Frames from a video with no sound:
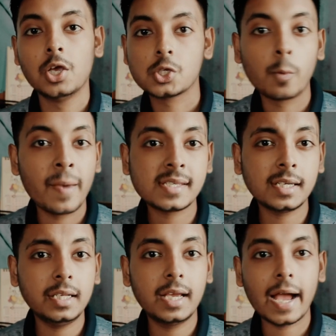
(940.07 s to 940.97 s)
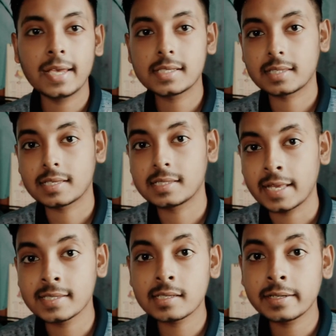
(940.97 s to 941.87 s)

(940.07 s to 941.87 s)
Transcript: So basically guys, the sensor